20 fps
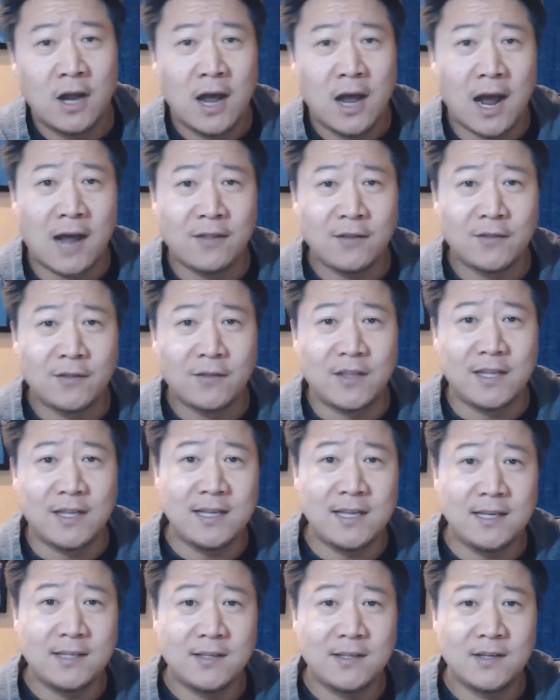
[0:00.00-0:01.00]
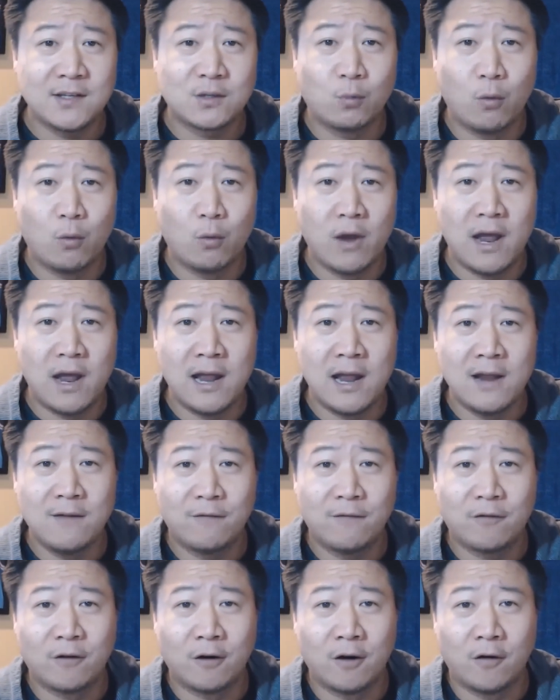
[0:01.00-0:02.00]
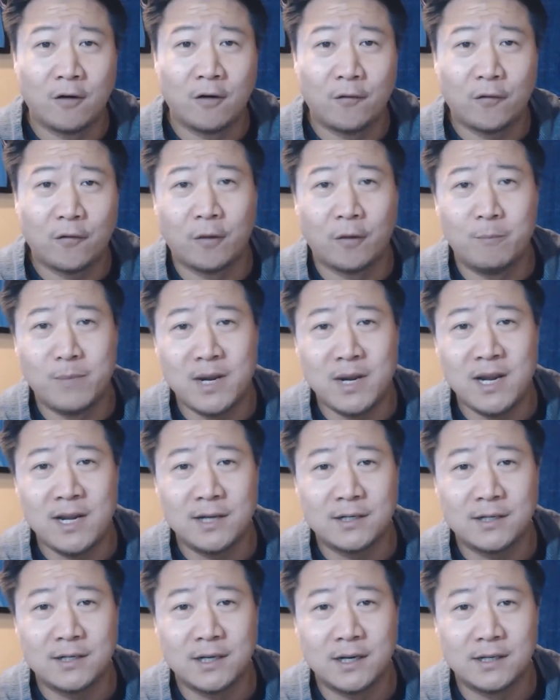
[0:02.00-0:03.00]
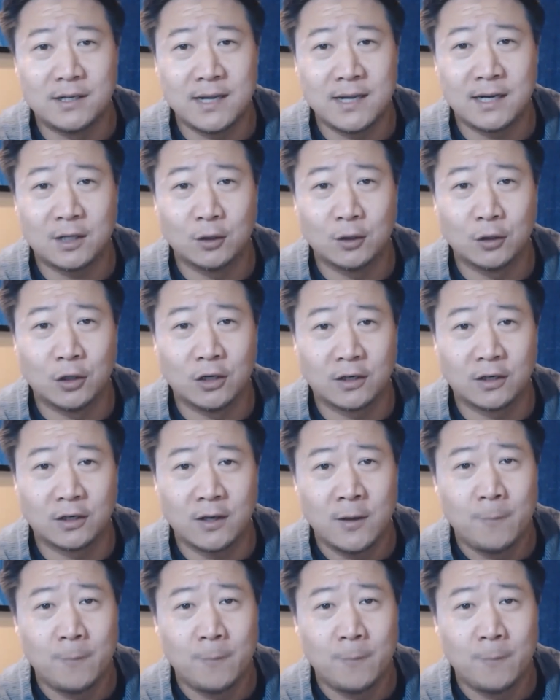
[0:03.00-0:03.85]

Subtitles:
I think the easiest way for me to take a look